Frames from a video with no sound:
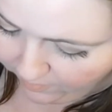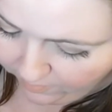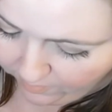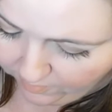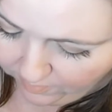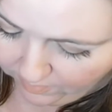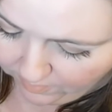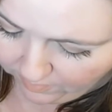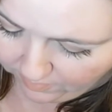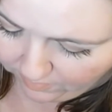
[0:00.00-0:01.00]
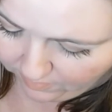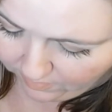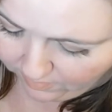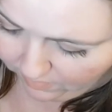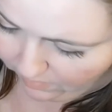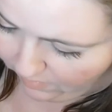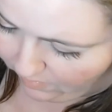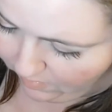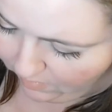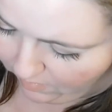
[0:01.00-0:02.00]

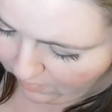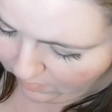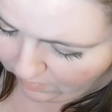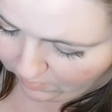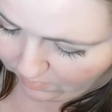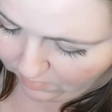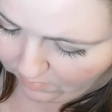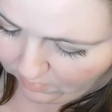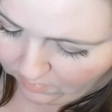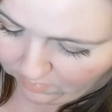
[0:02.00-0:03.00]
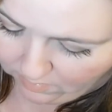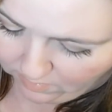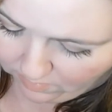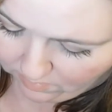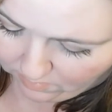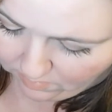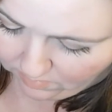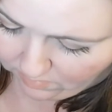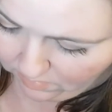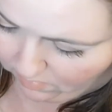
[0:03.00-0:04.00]

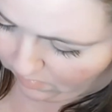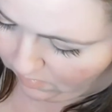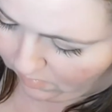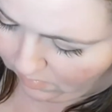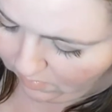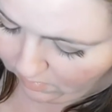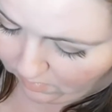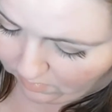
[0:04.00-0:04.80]
No one is speaking in this clip.